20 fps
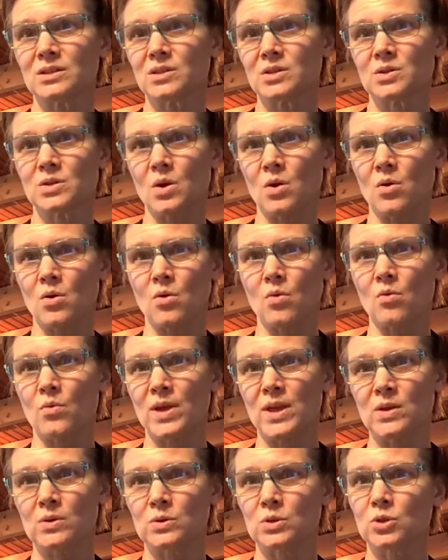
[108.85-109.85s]
So we
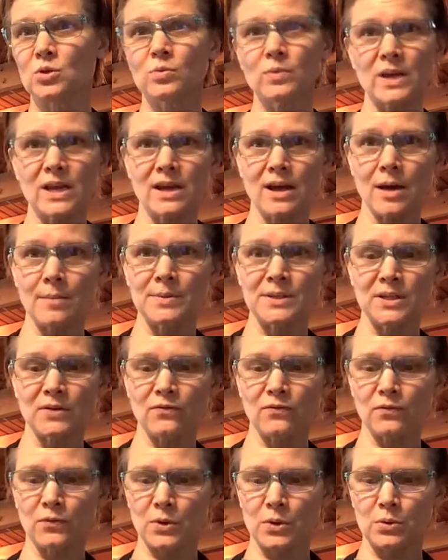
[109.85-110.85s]
use 3 cups of
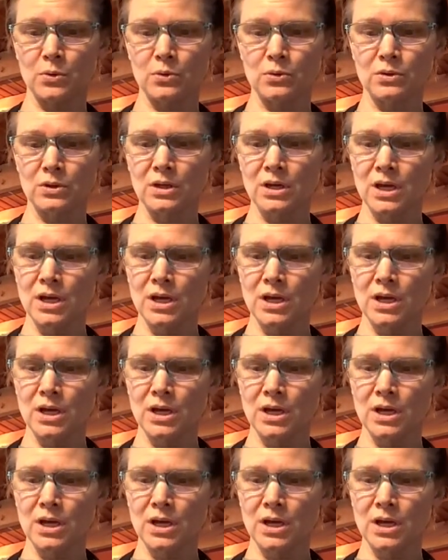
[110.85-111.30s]
fruit,